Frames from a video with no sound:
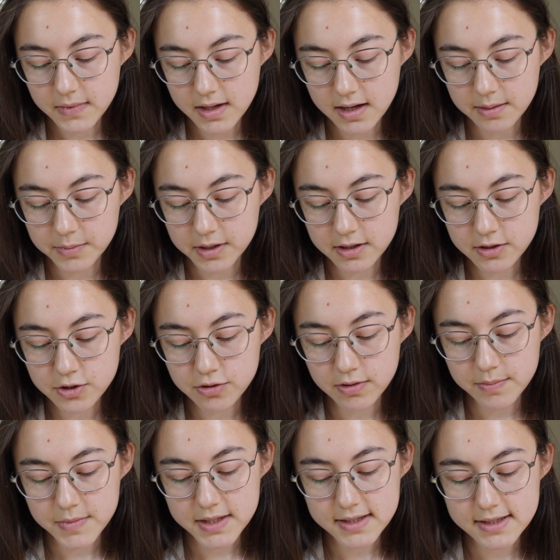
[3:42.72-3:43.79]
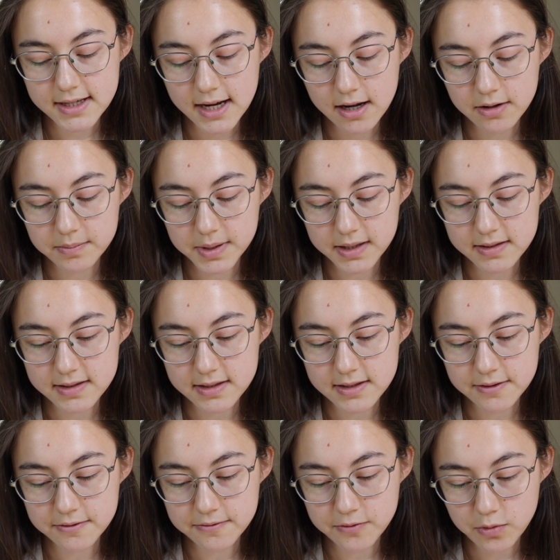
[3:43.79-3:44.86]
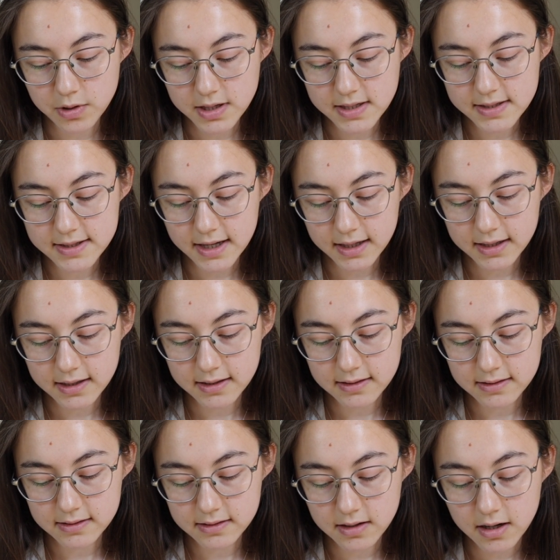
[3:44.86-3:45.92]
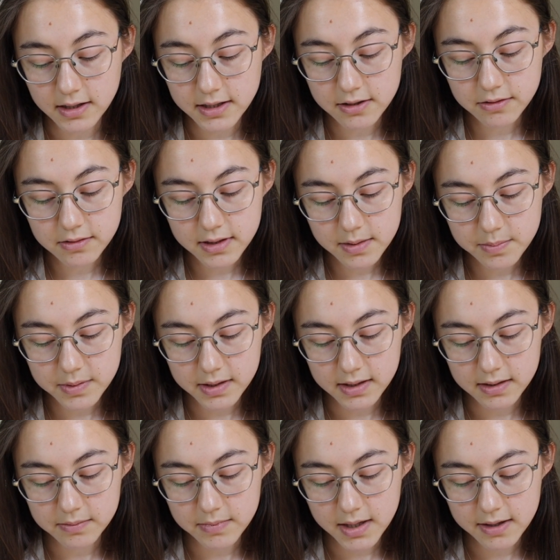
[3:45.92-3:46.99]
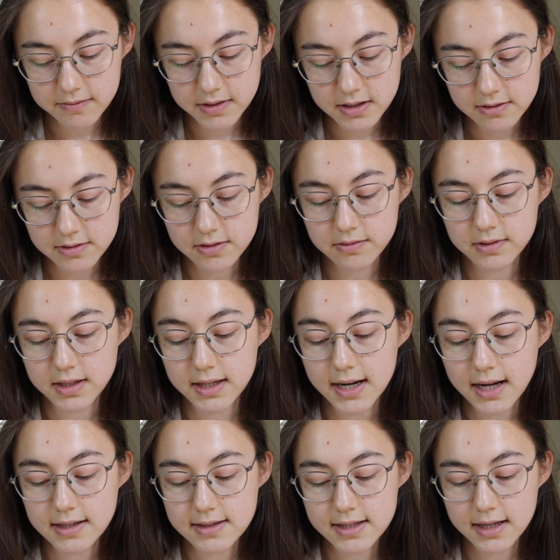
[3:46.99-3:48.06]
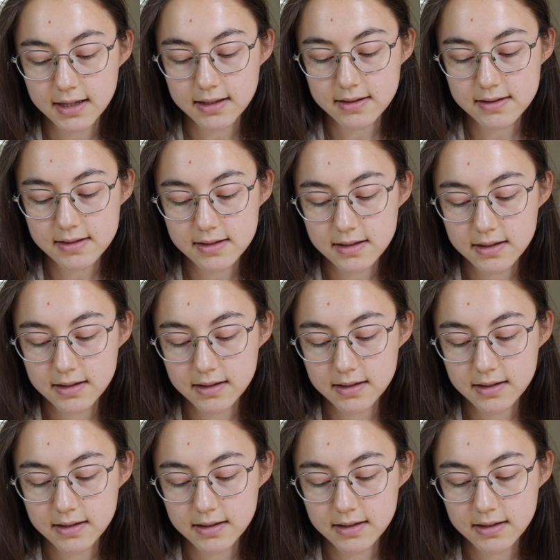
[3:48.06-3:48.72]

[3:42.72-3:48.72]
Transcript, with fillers: I'm gonna trim this down because it's a 40 second audio clip and my video is only nine seconds